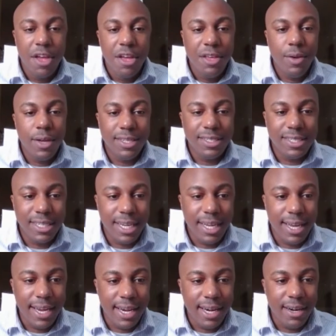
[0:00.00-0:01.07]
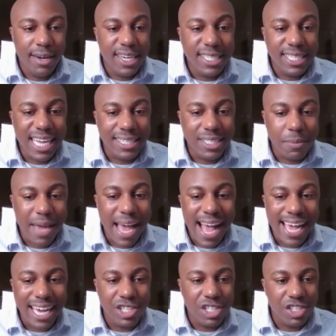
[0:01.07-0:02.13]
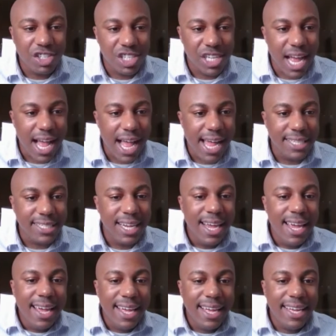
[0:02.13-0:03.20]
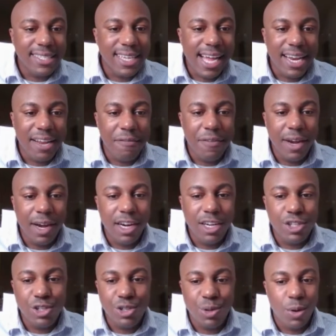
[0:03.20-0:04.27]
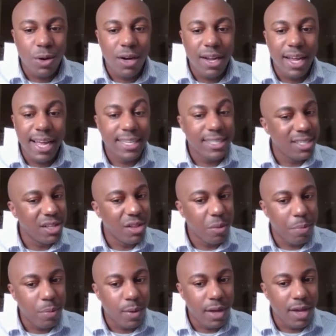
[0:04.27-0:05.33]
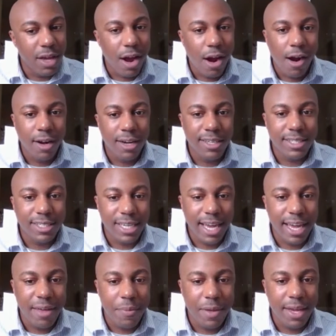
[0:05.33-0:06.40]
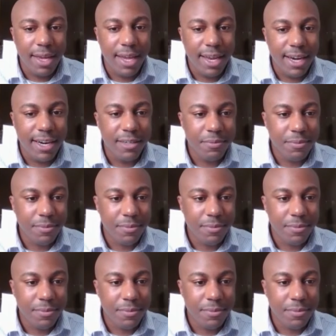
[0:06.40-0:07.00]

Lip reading: You can see here, he's got some action shots. He's got a very short and to the point artist statement here.